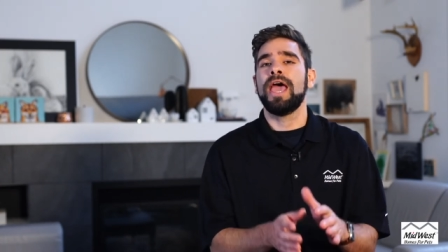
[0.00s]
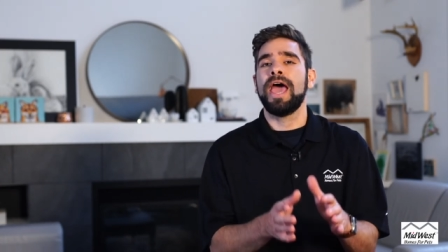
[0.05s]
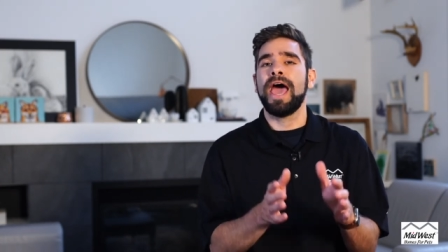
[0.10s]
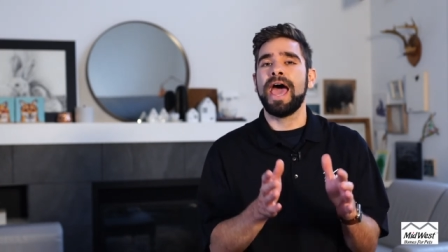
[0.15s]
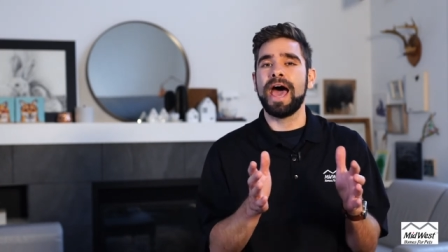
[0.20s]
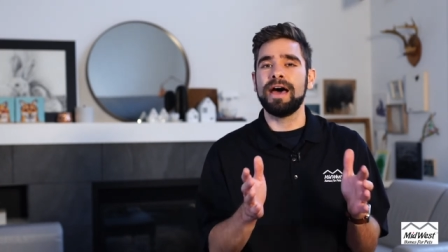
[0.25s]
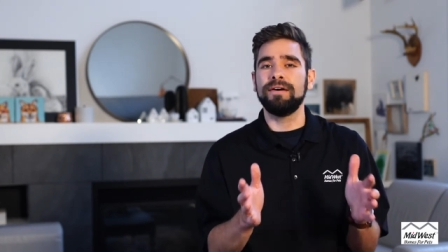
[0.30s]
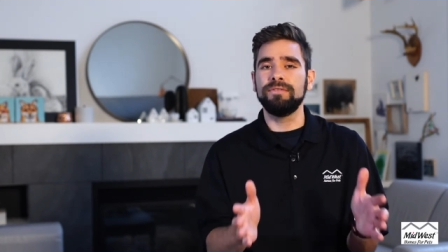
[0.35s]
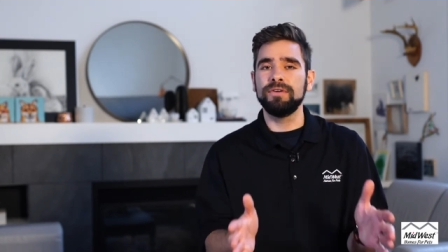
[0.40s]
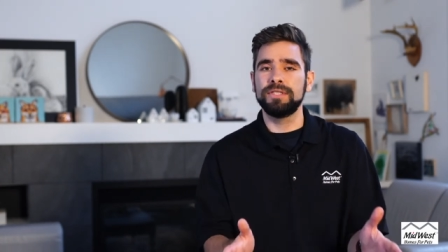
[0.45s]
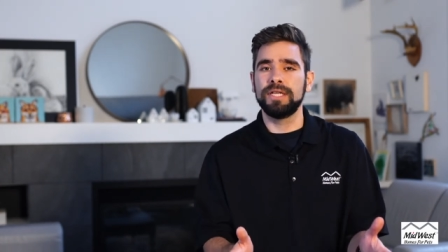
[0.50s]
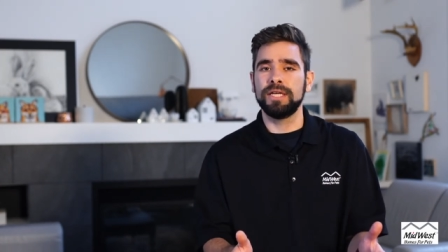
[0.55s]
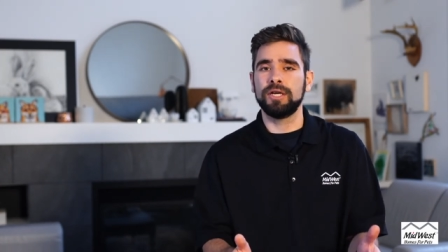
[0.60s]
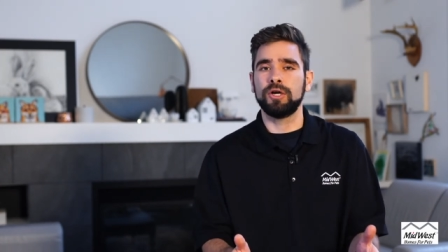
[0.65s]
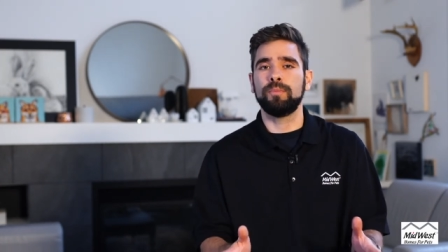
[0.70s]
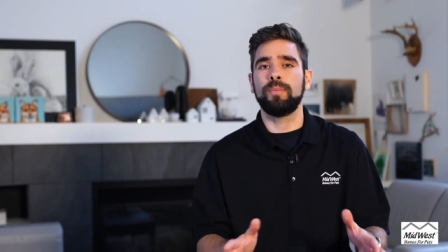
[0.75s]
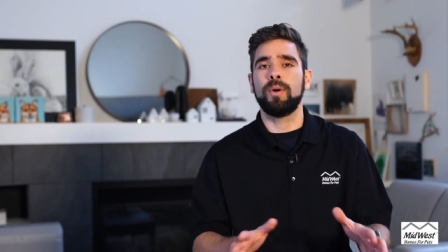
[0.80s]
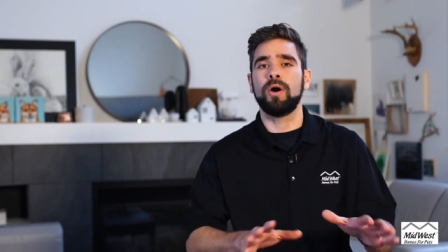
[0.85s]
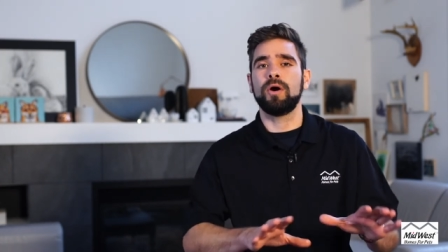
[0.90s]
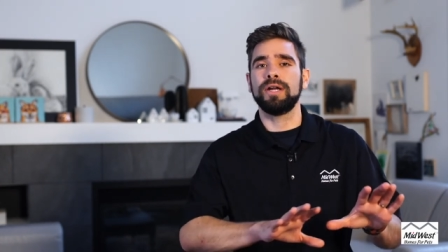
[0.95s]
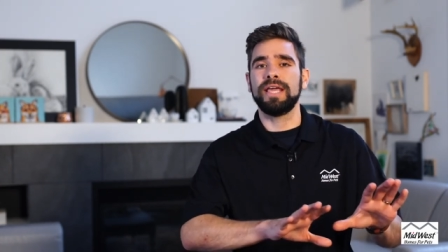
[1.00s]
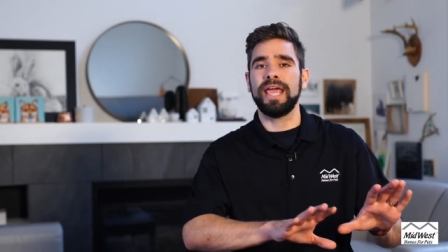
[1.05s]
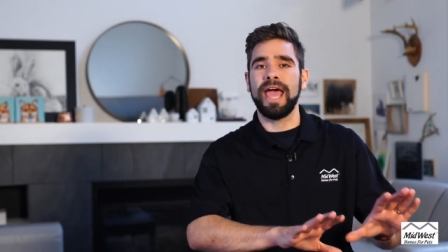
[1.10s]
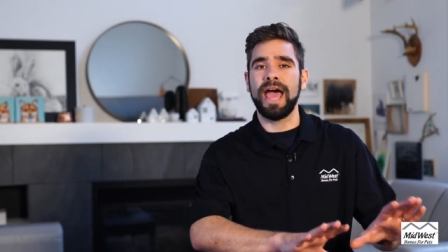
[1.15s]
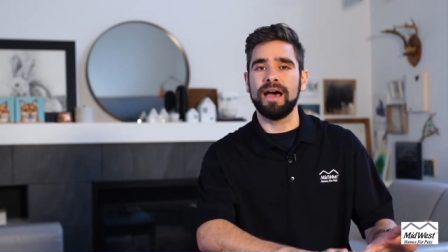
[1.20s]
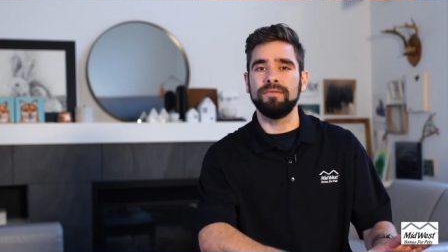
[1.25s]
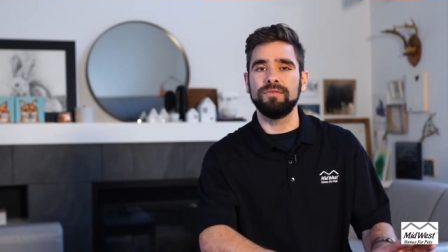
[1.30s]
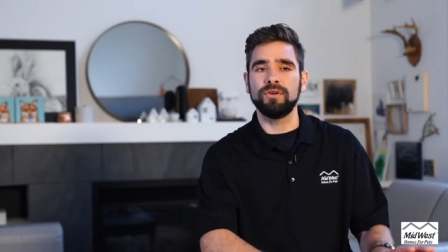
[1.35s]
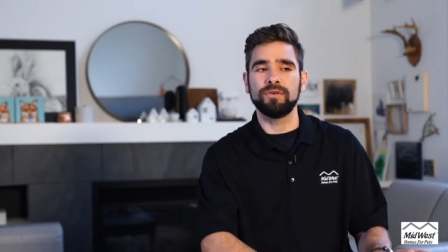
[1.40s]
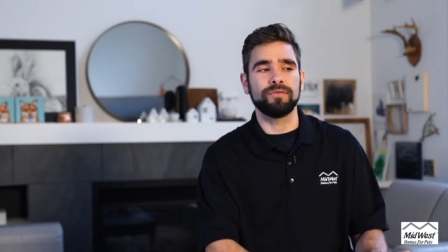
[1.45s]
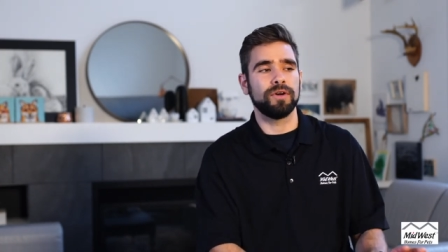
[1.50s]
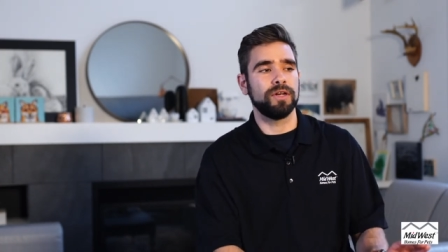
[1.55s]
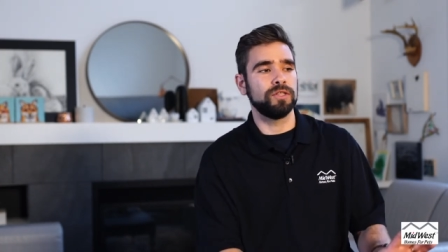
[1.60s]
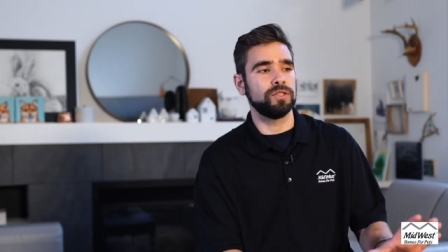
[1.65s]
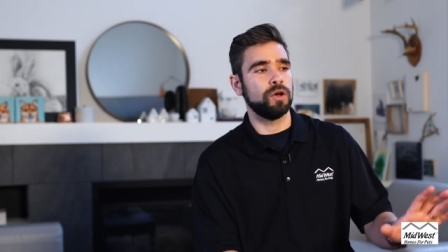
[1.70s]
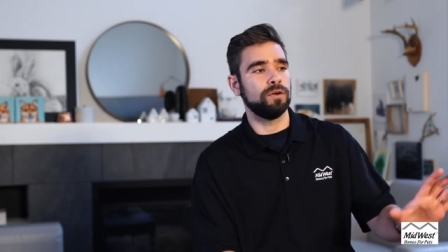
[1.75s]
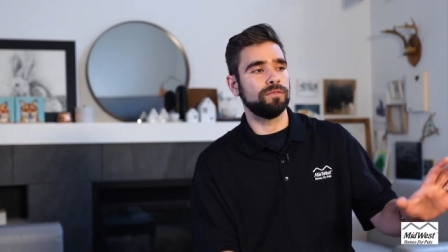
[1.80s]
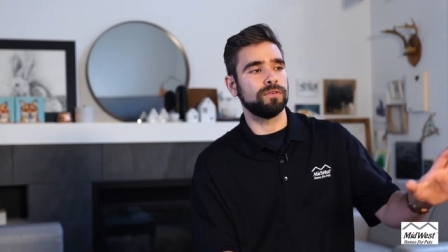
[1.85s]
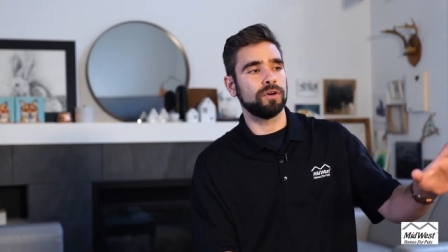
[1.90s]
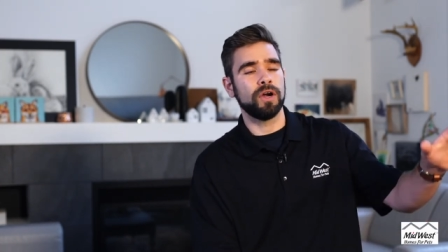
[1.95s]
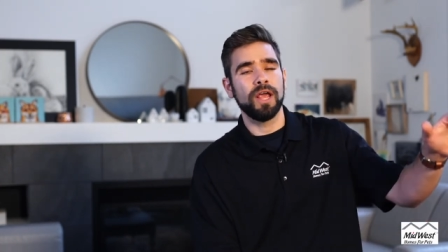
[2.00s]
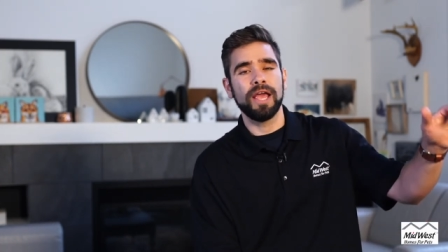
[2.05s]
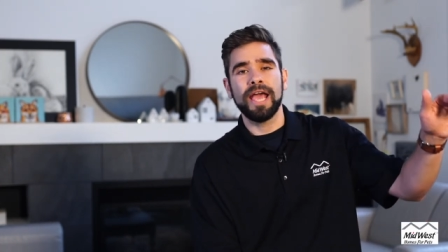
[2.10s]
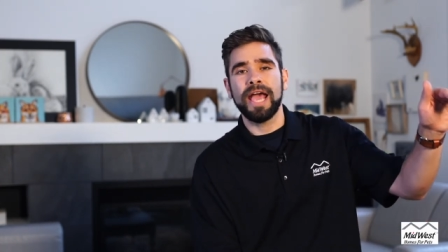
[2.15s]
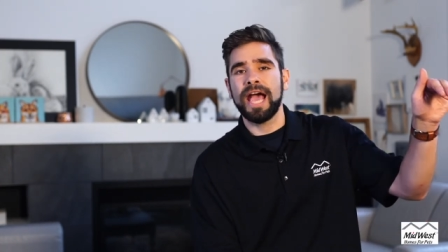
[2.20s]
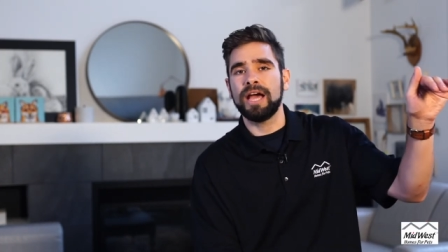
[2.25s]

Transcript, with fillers: have a dinner party, have your friends over,